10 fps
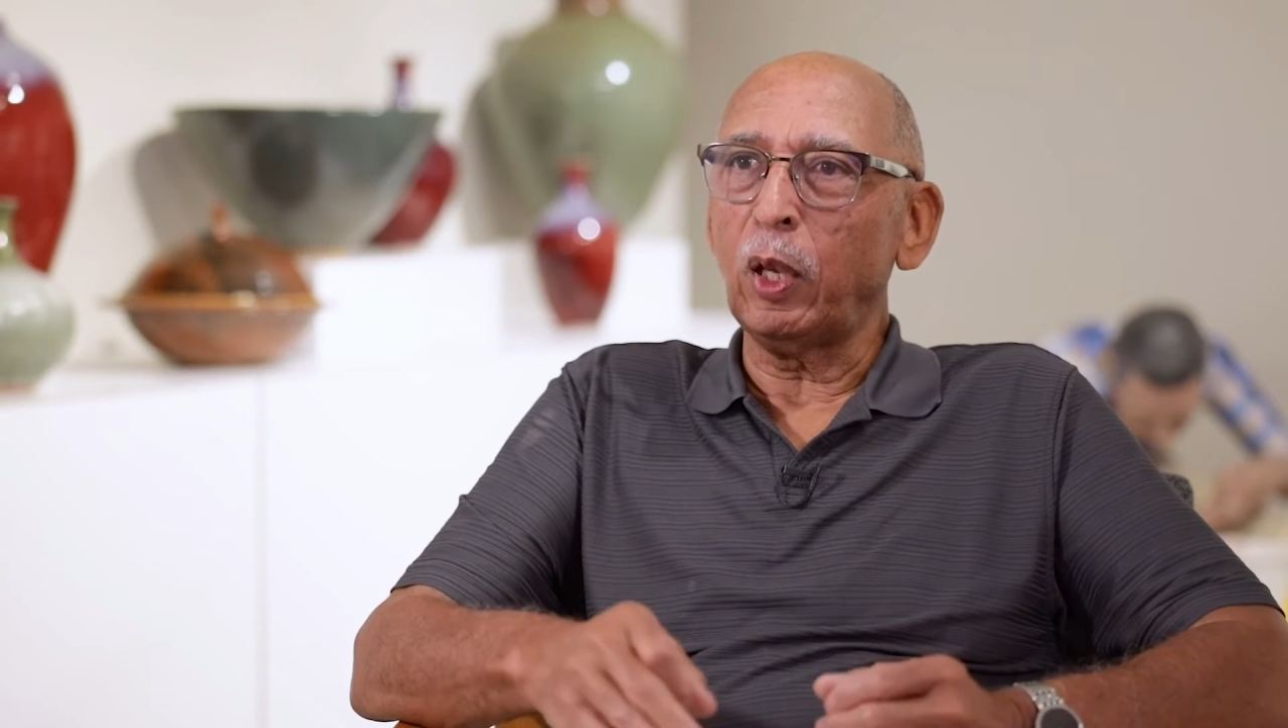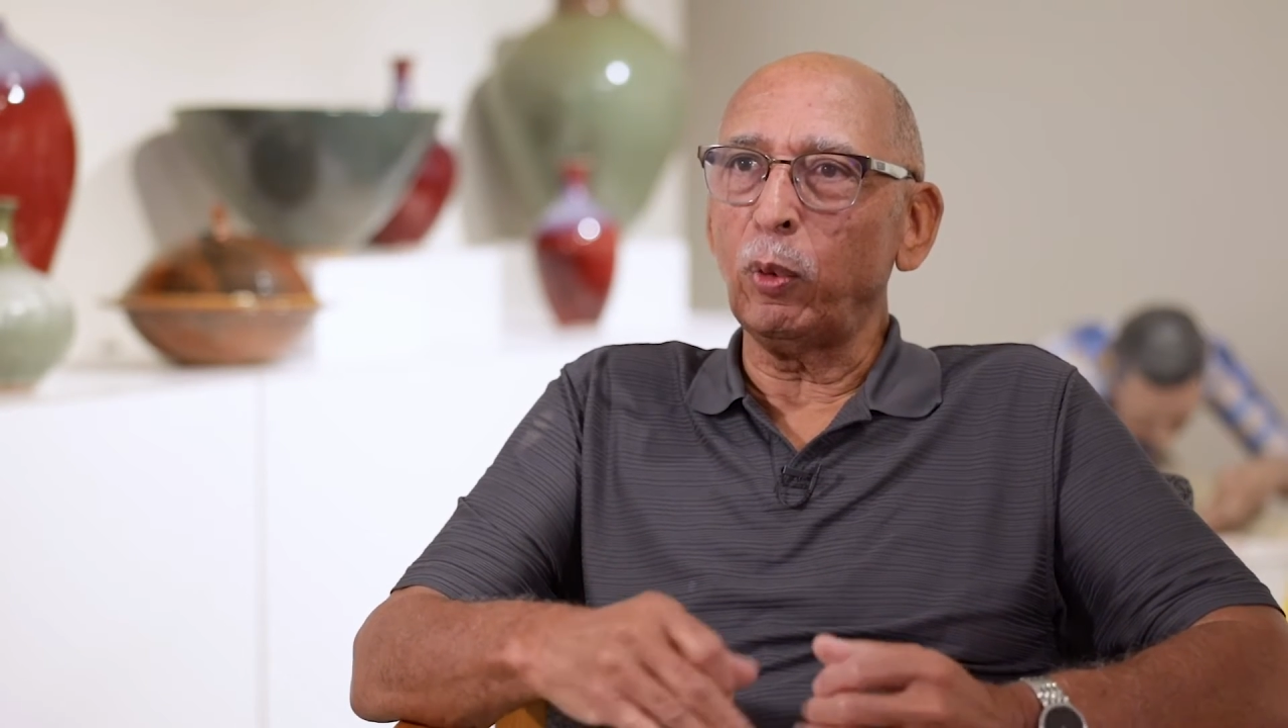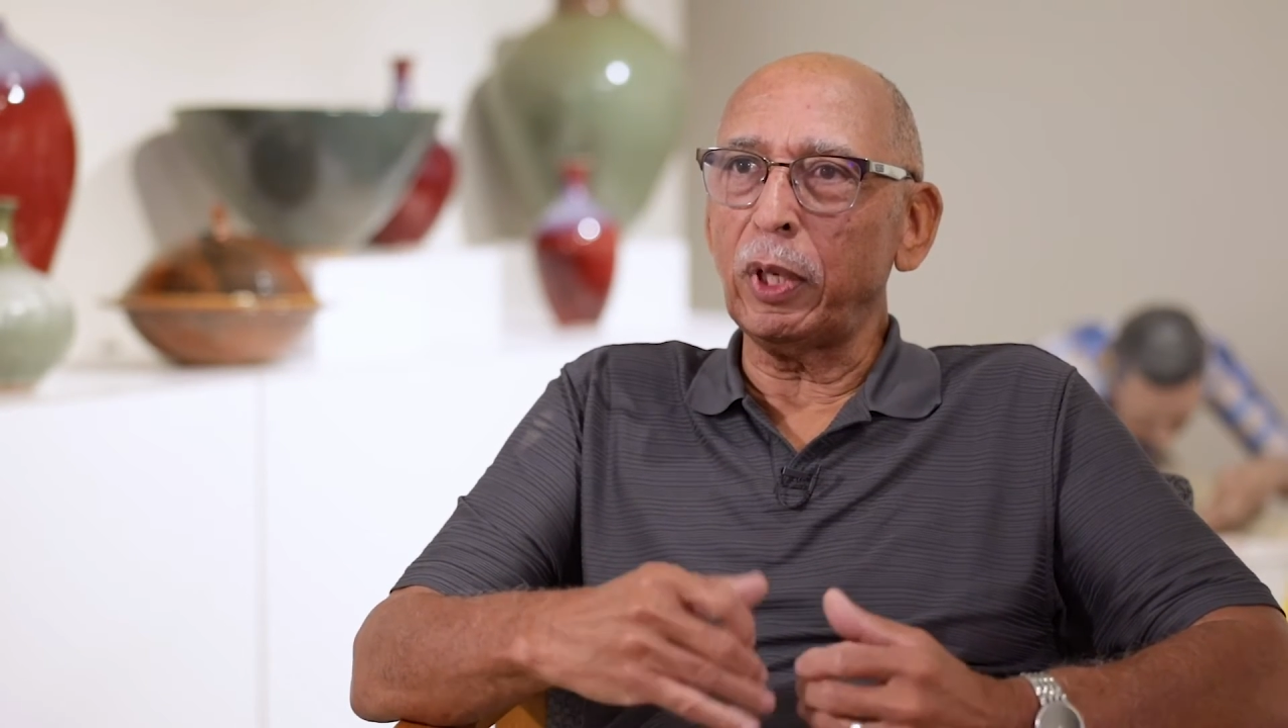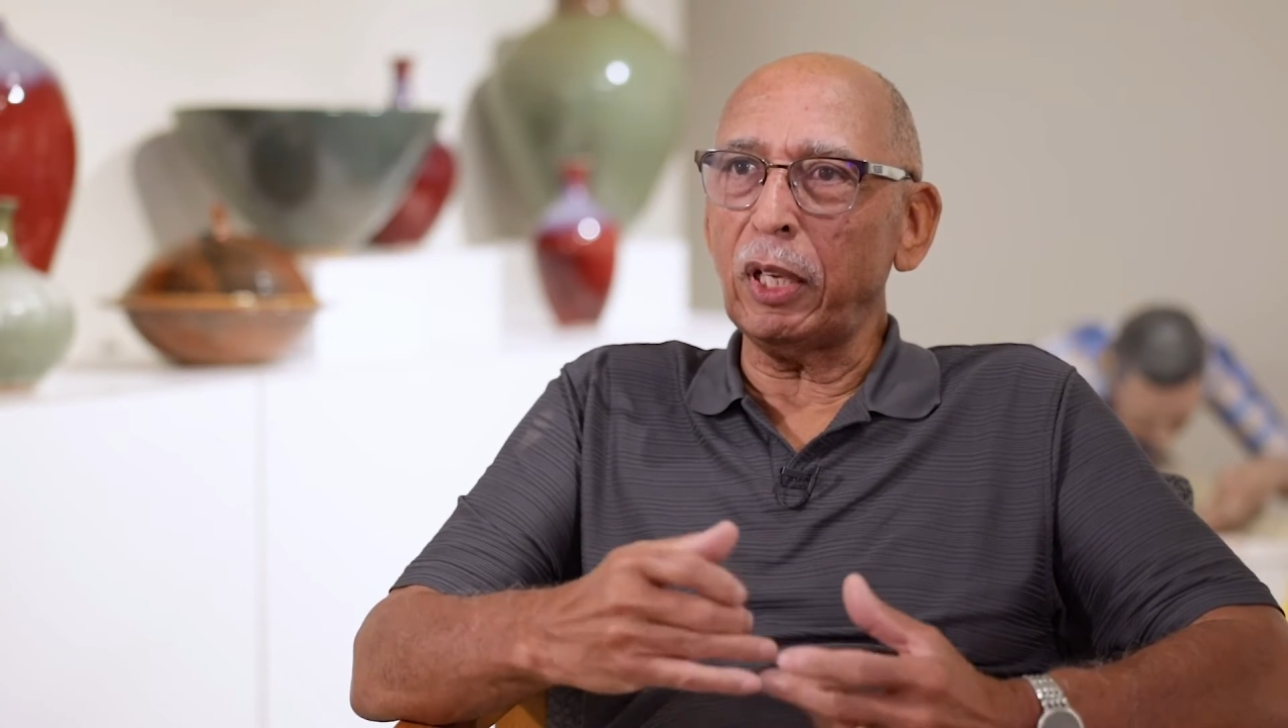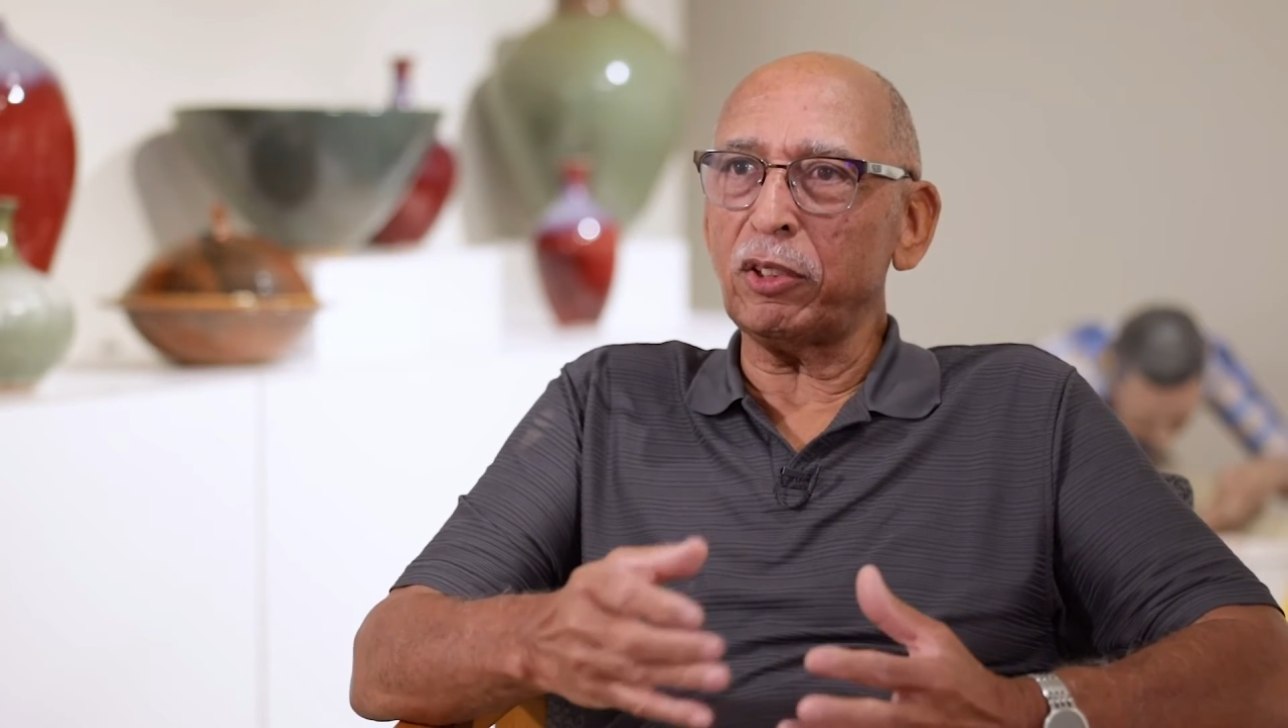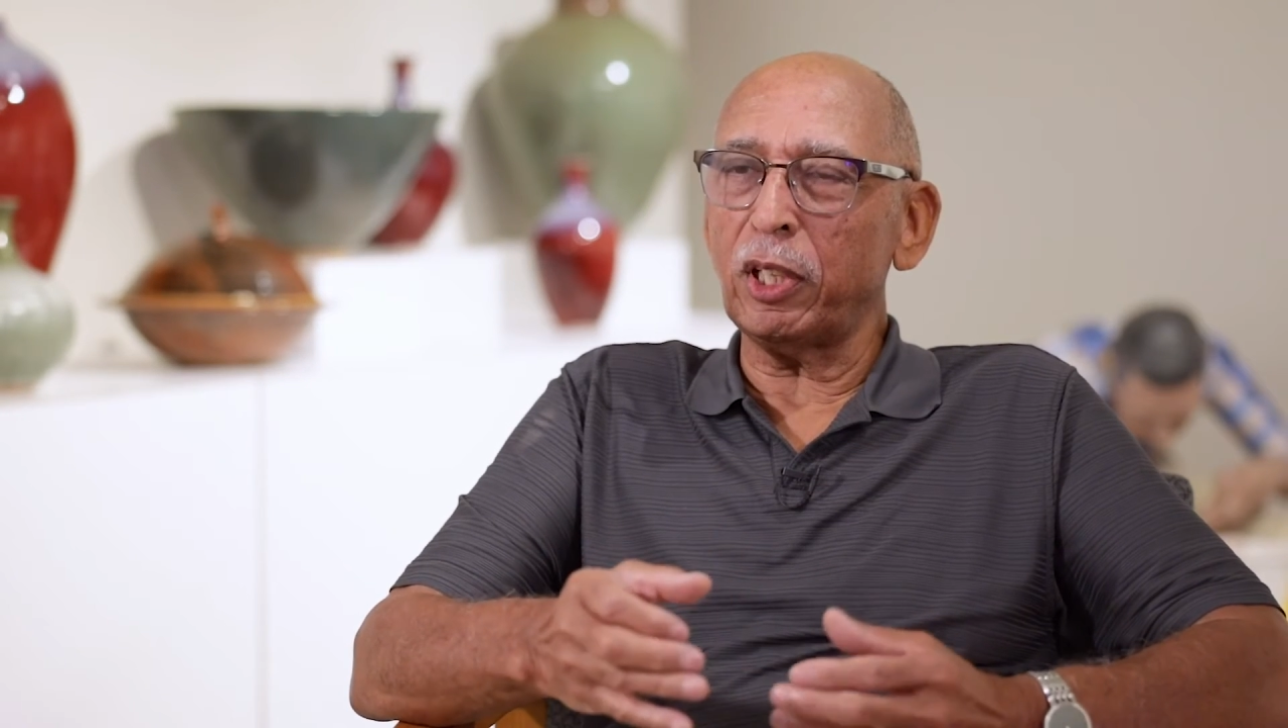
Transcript: When that